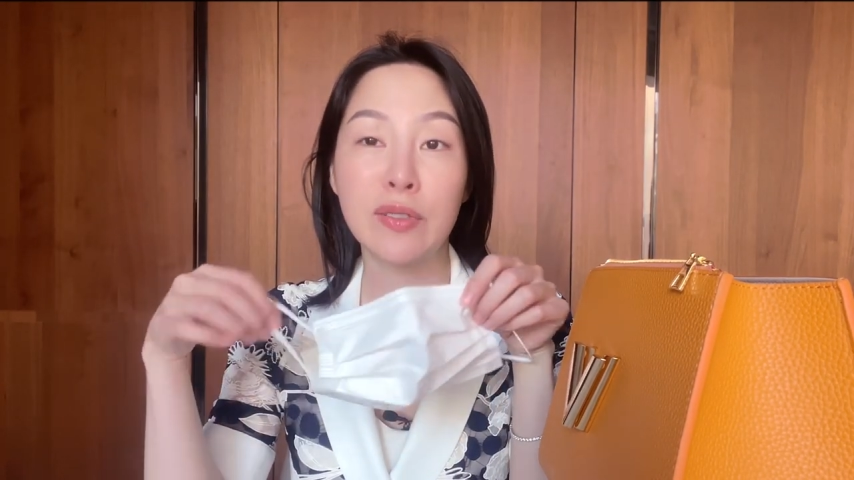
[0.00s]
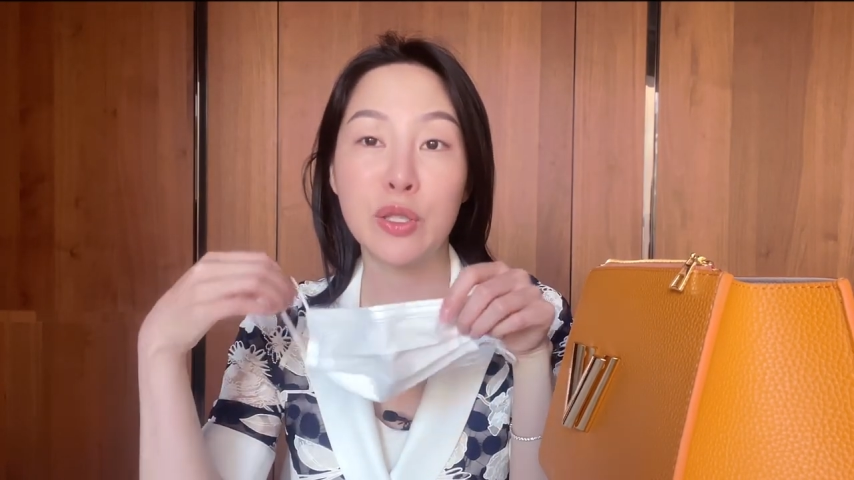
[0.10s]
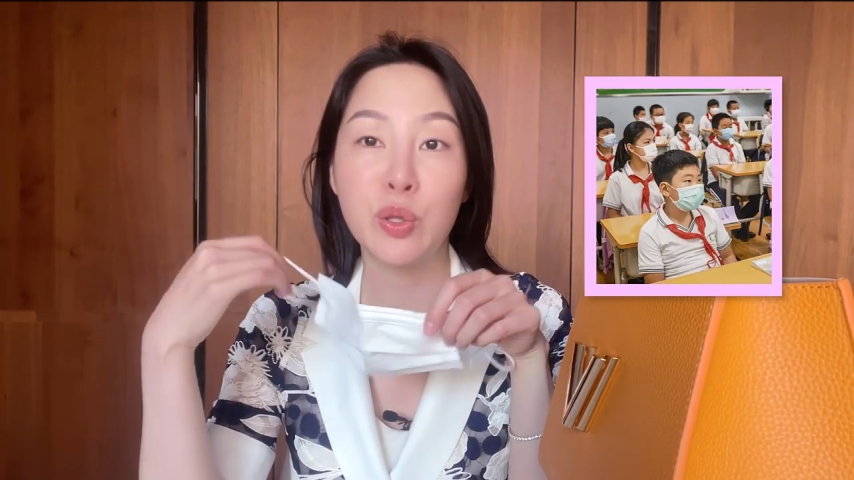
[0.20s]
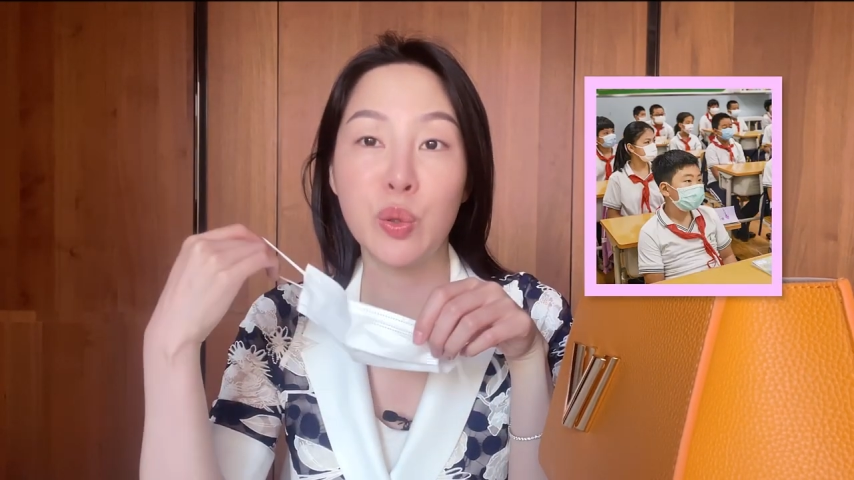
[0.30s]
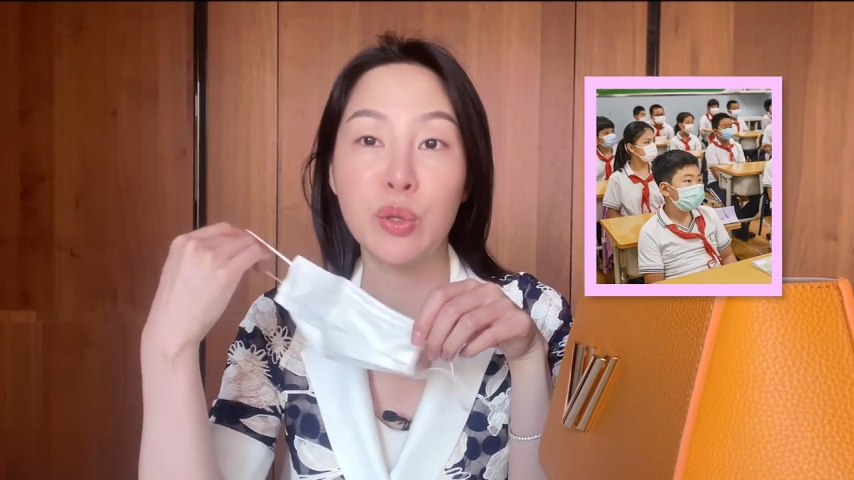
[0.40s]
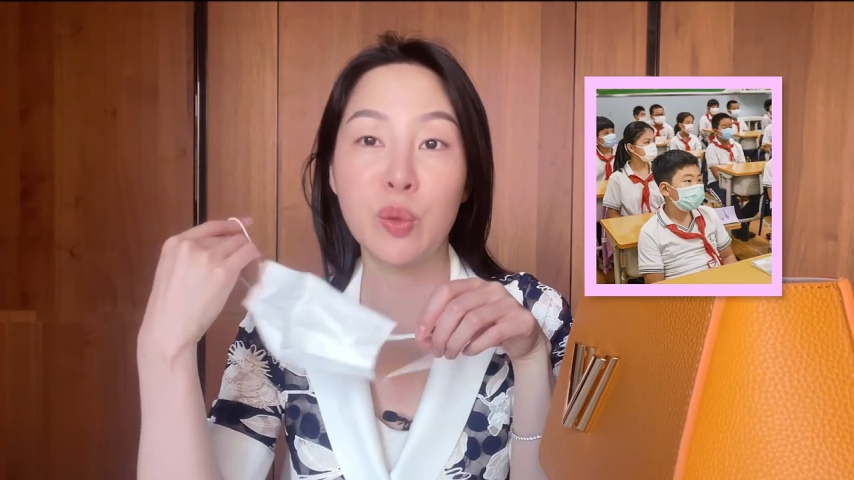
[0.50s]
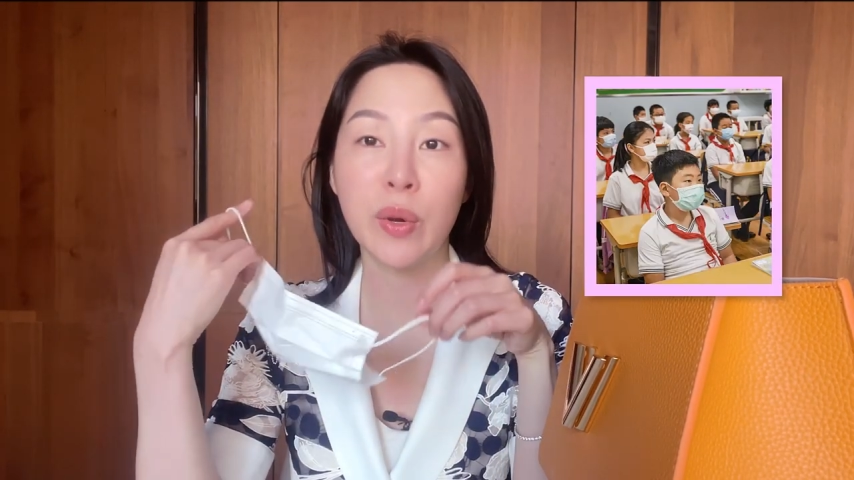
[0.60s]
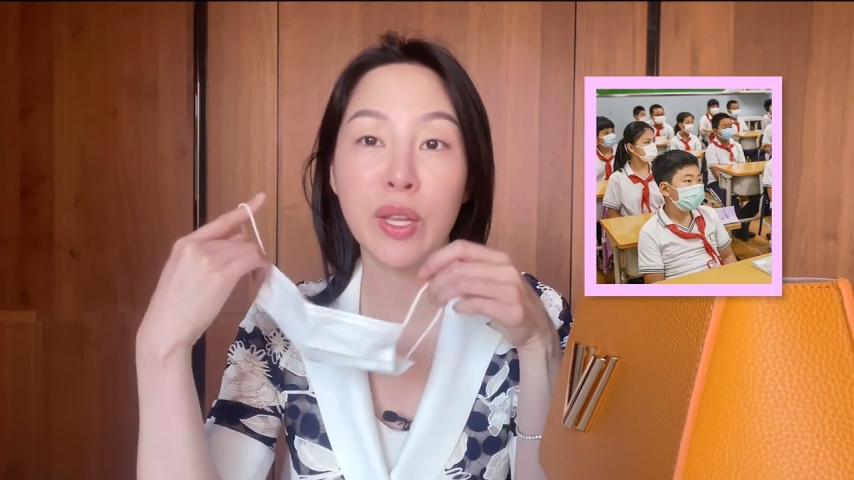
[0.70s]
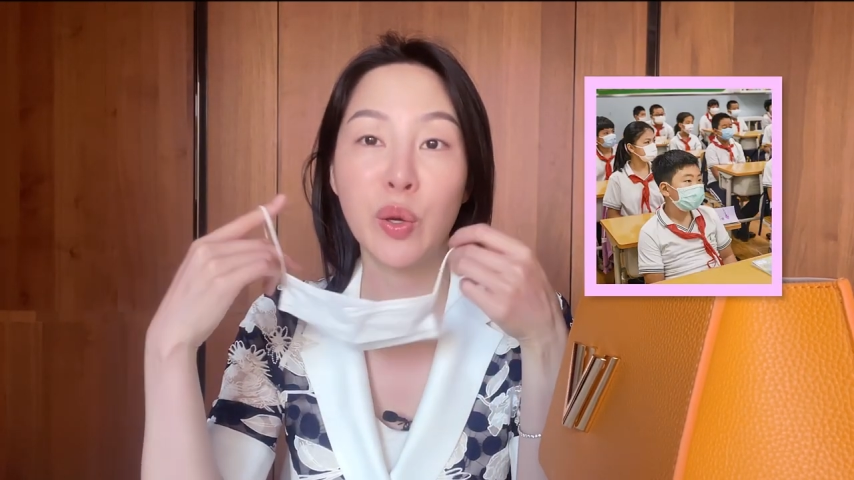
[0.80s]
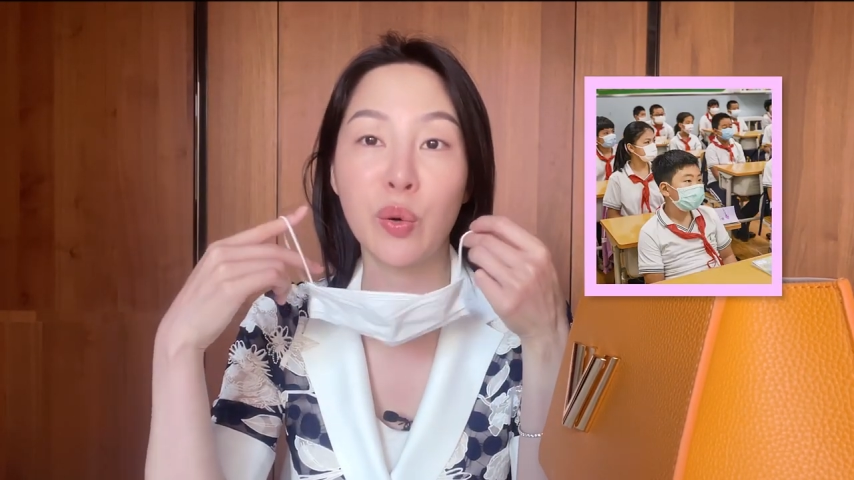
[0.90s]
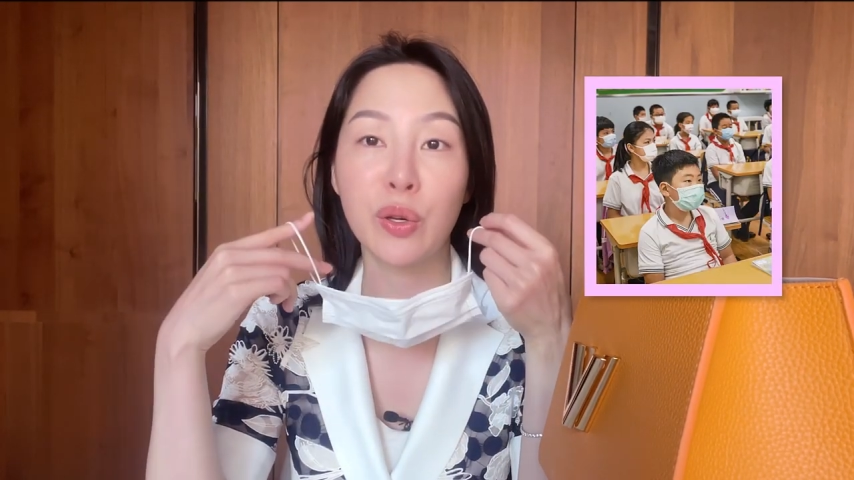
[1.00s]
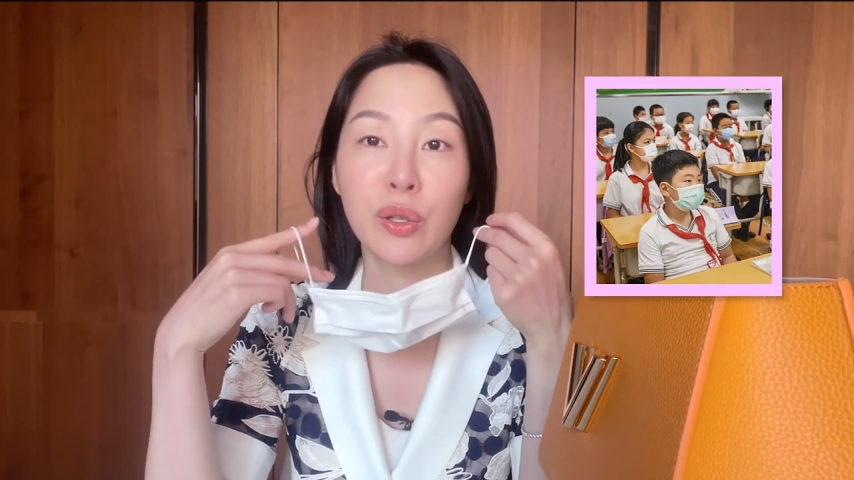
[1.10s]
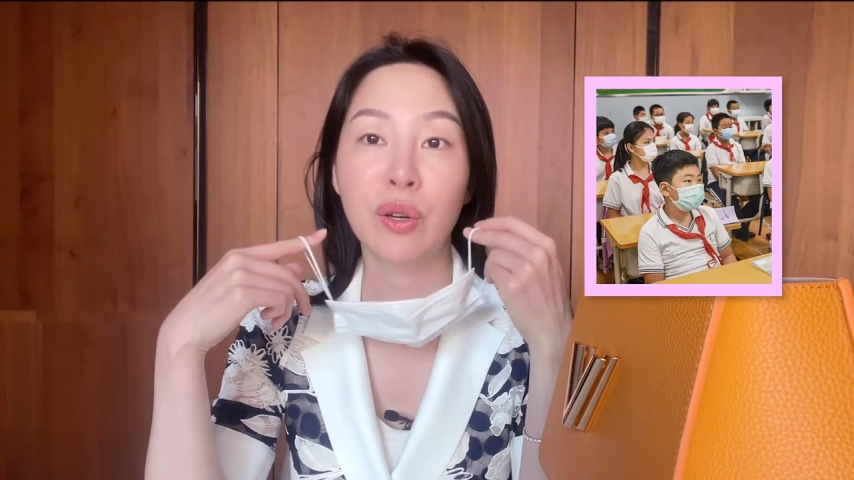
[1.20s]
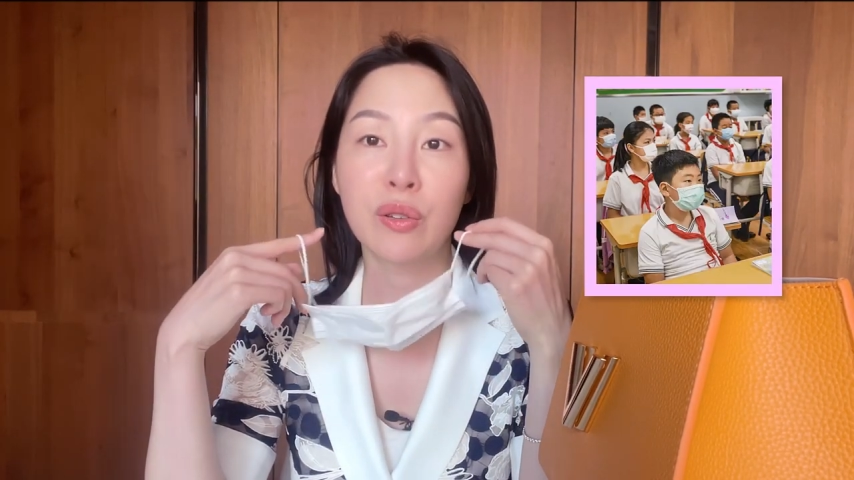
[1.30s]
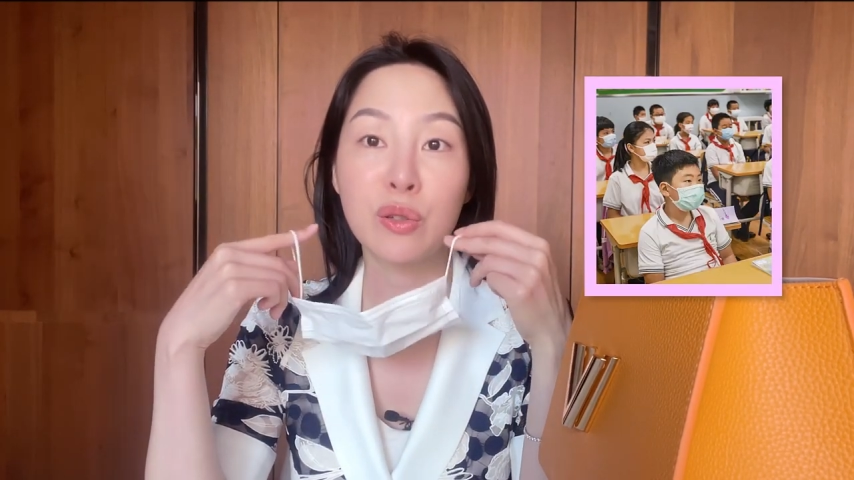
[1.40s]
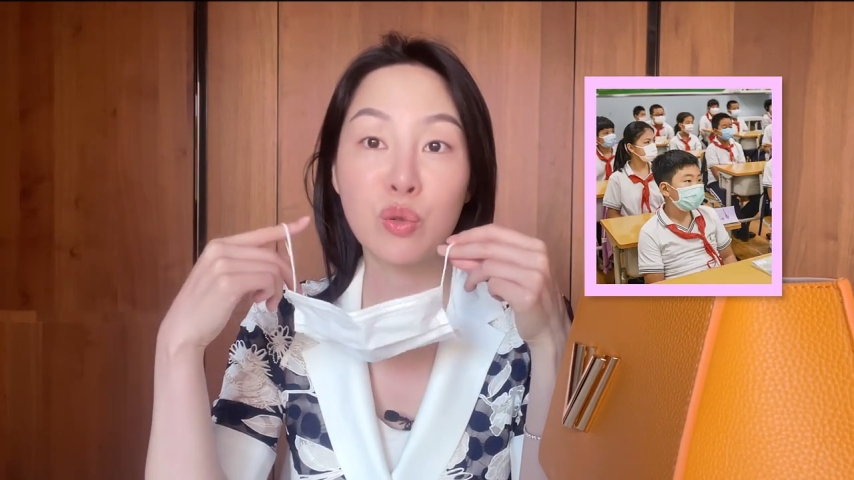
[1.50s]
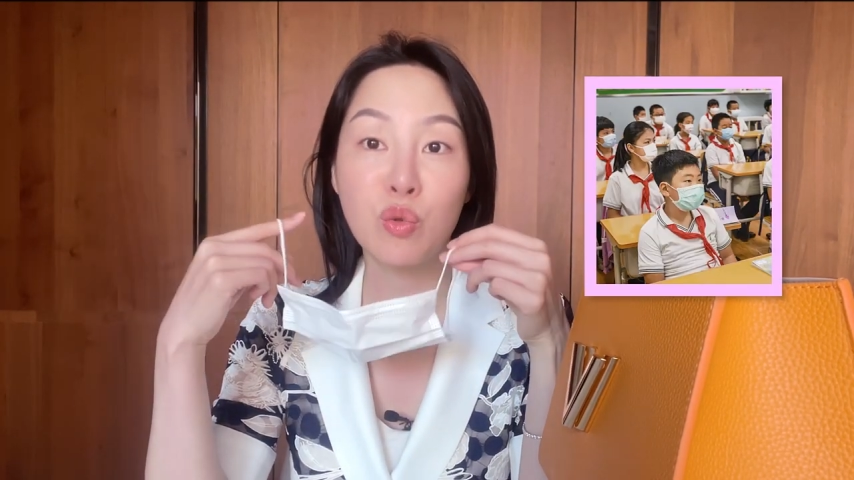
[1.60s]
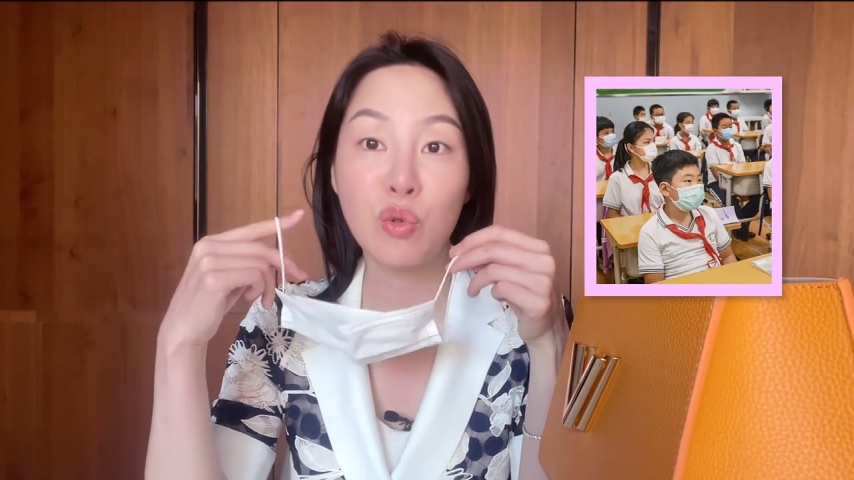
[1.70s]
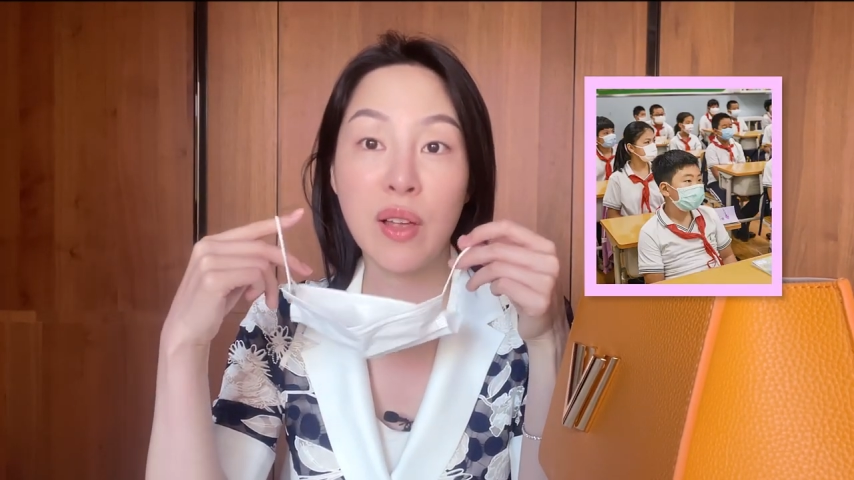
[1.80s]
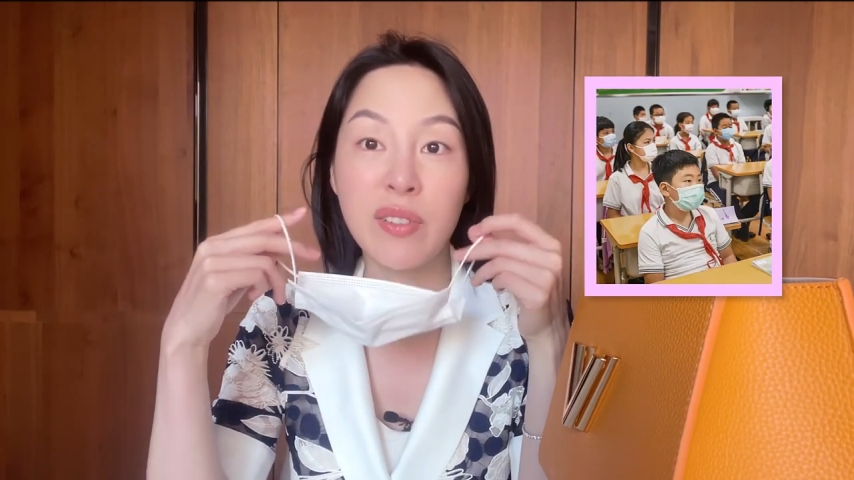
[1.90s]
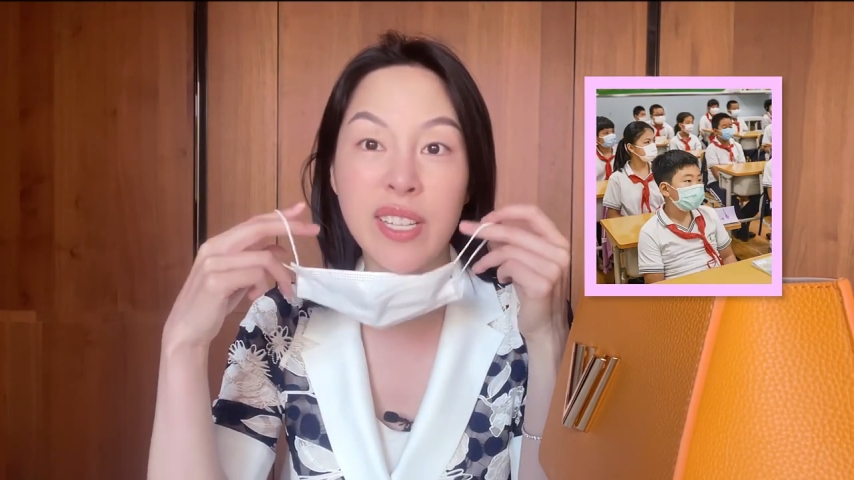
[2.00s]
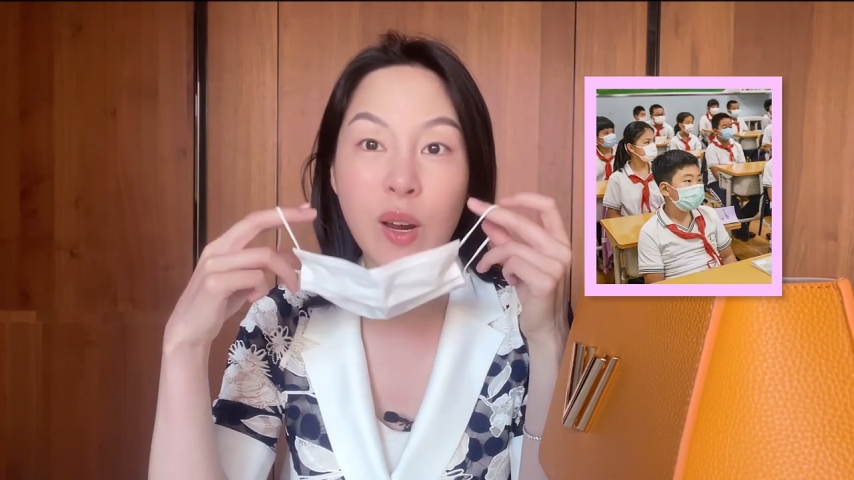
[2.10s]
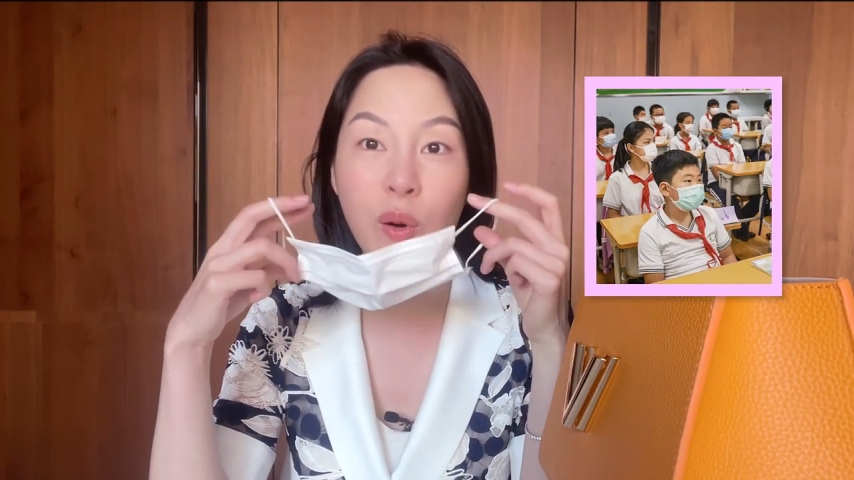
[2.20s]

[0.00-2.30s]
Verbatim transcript: even students, when they go to go to school every day